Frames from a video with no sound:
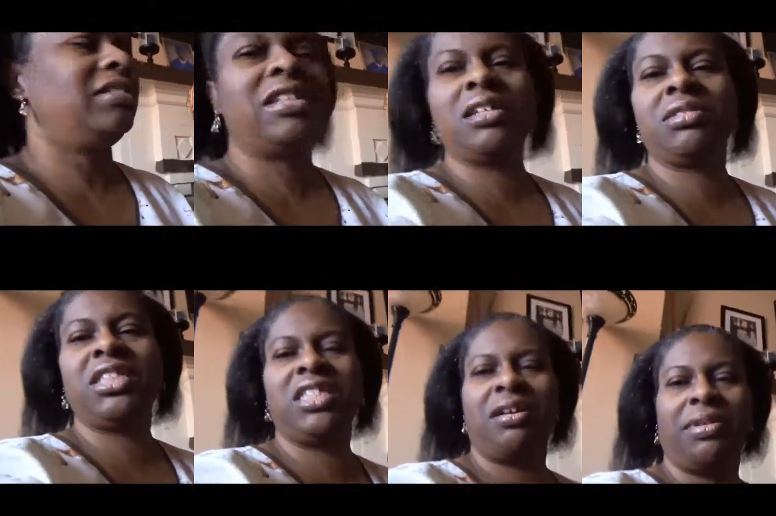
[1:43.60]
That's what
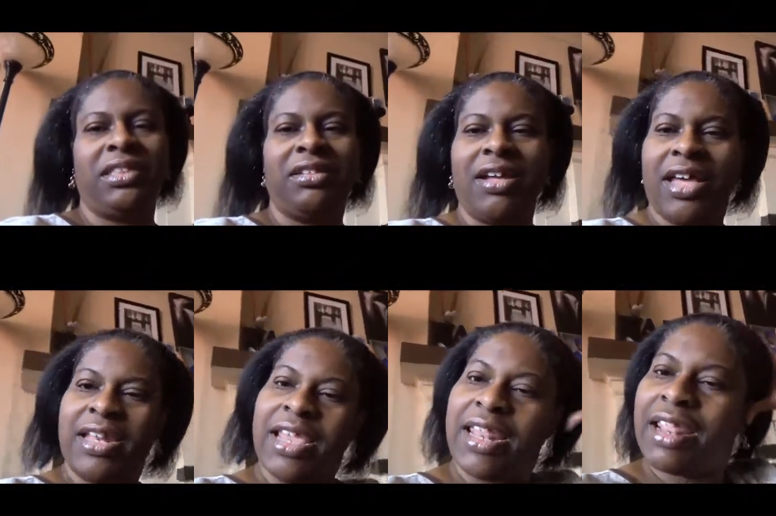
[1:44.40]
she talking about. She gonna
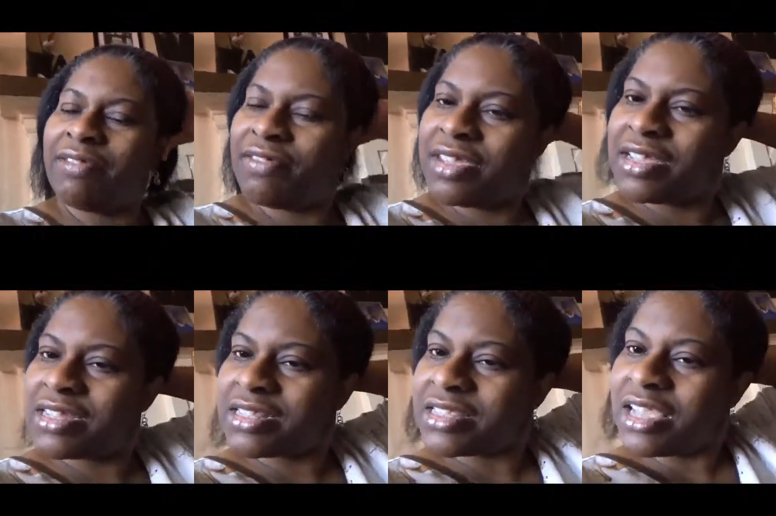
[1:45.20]
have that out of
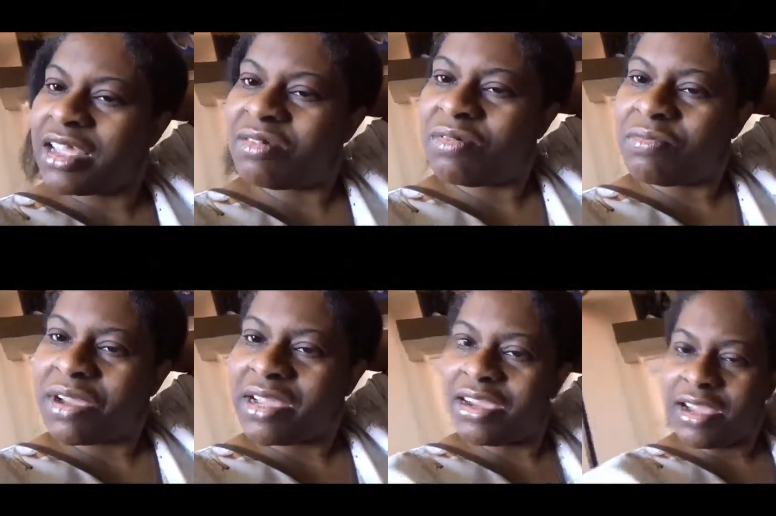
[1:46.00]
fix. I don't want
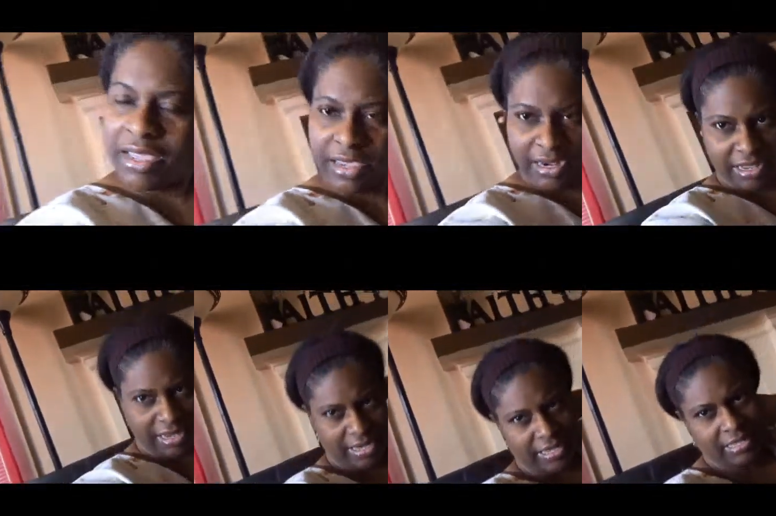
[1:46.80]
my hair hanging
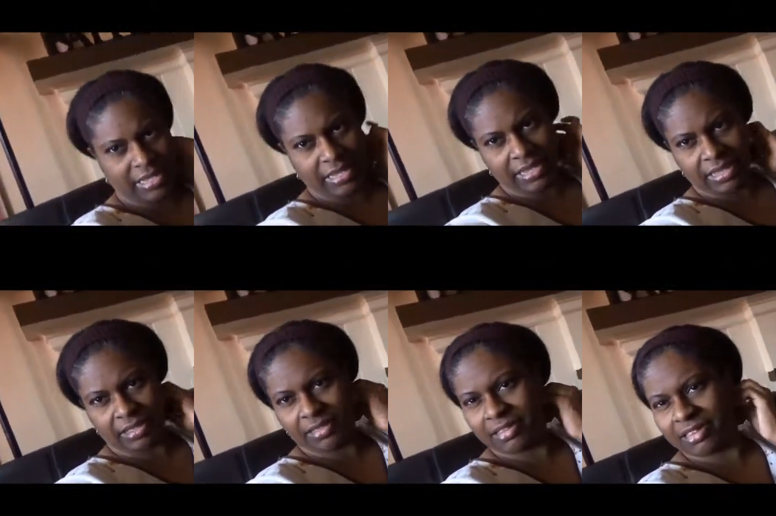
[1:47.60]
out like that,
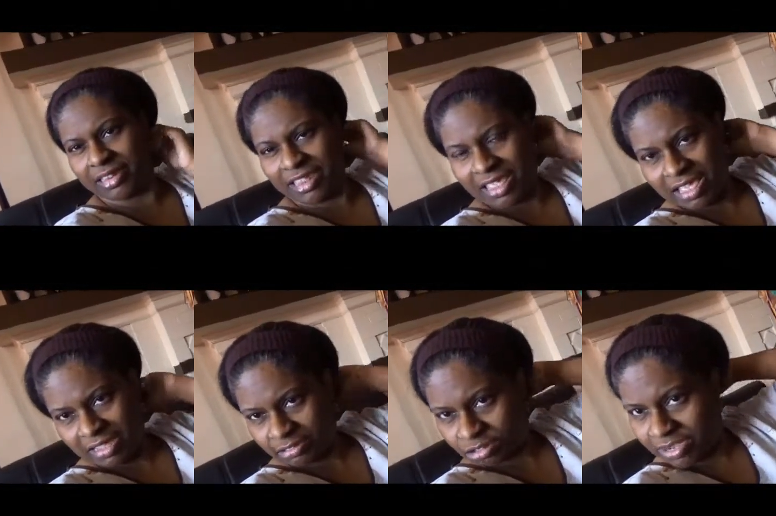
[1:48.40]
y'all. Okay, I'm gonna fix
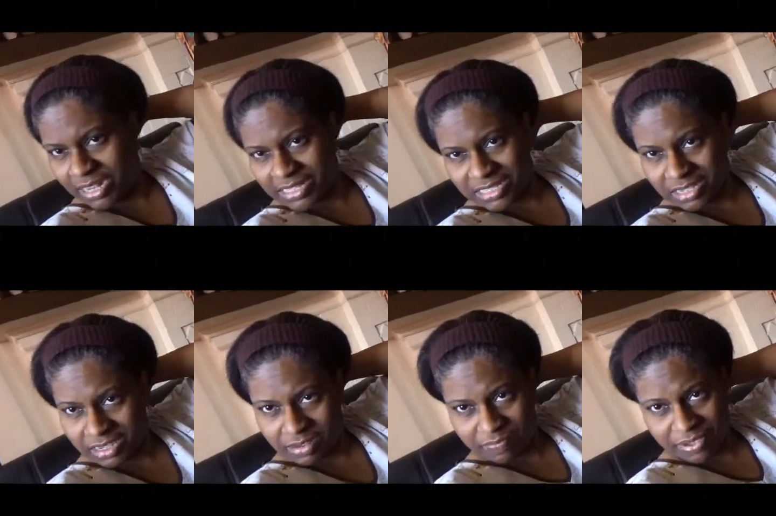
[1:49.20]
it. I'm trying to
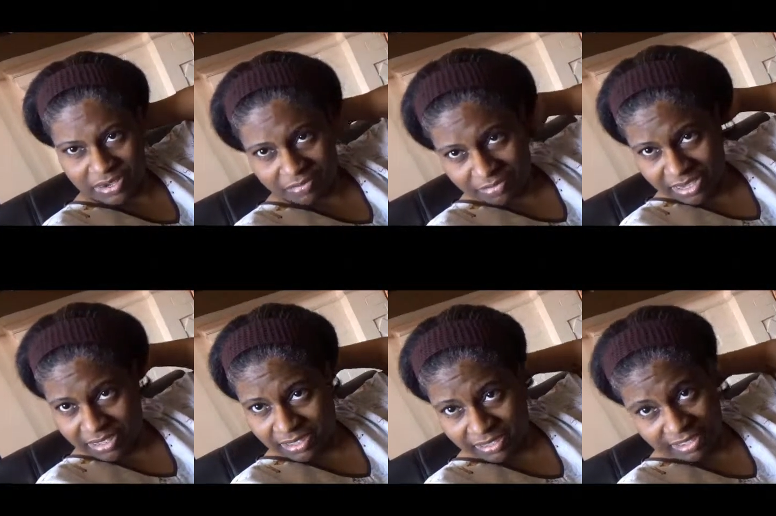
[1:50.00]
tuck it up under
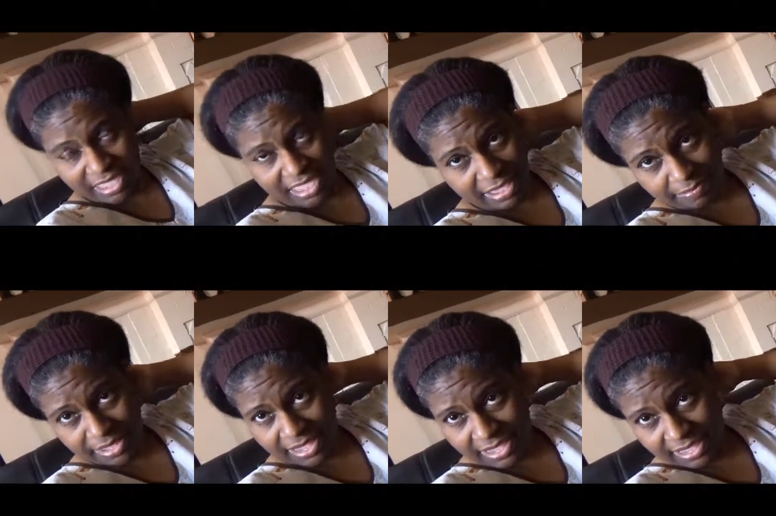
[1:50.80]
my
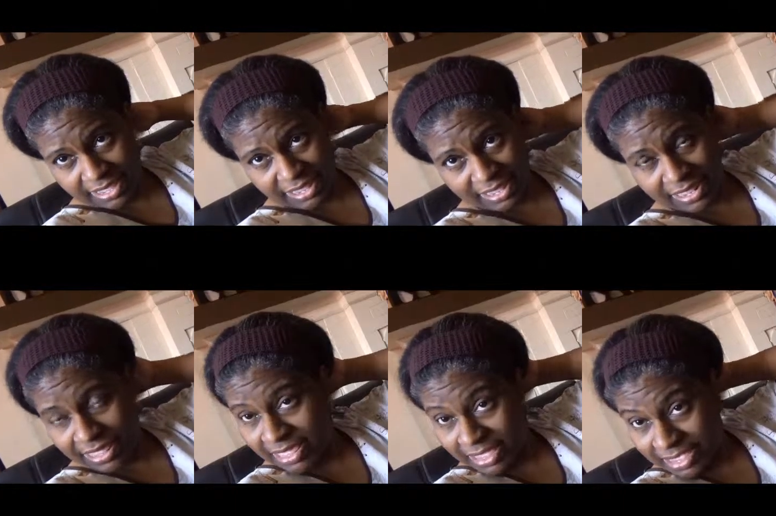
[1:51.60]
headband.
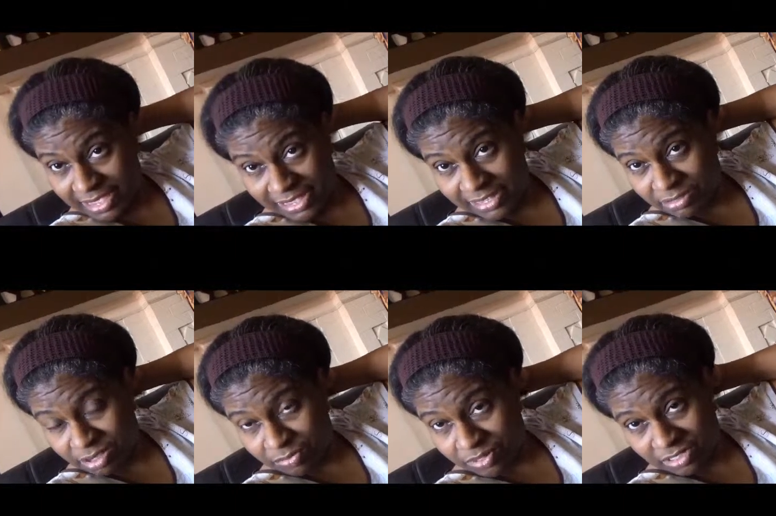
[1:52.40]
That's
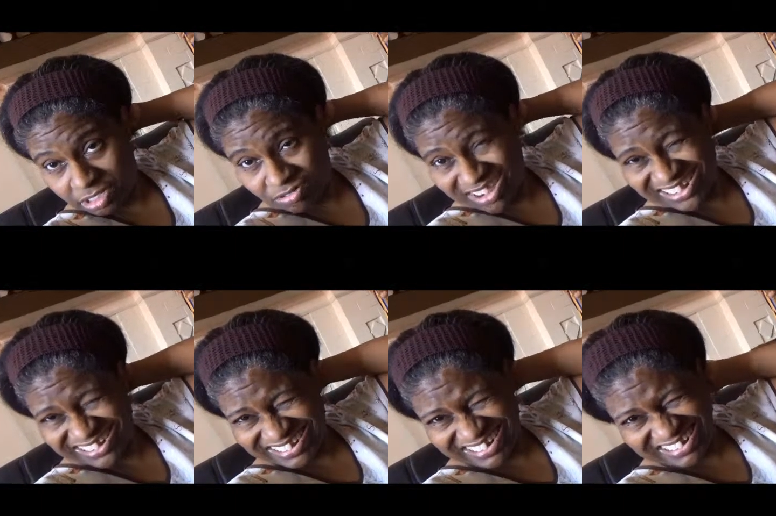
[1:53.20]
what I'm really trying
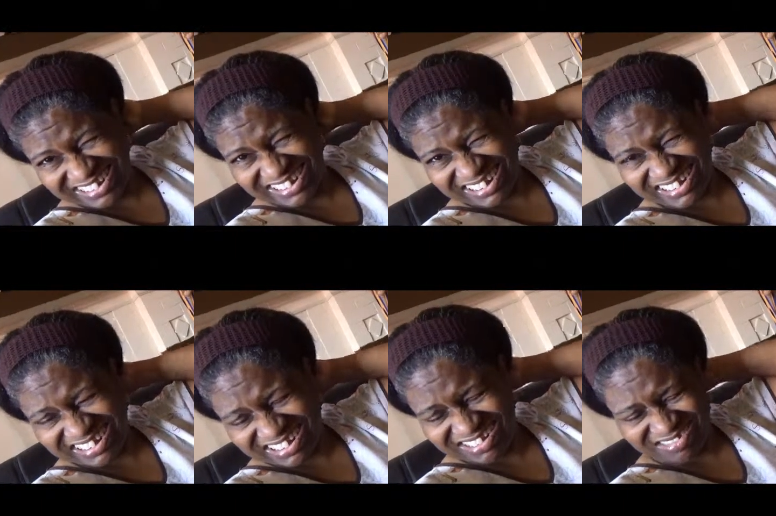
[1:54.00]
to
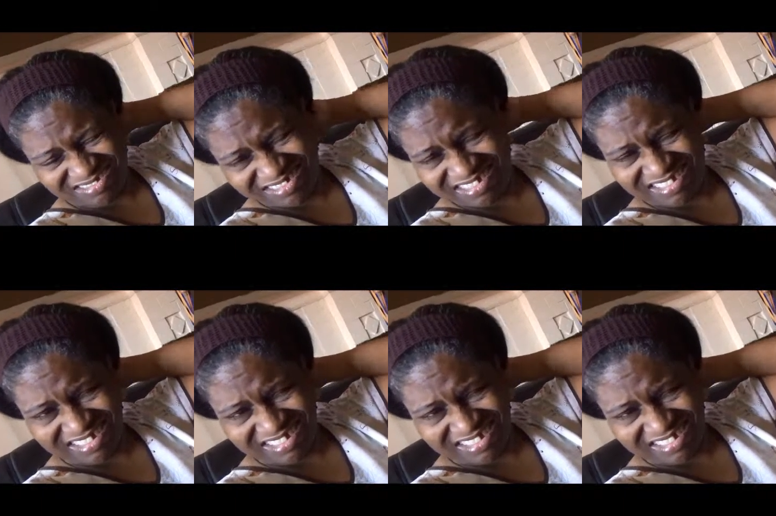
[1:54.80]
do.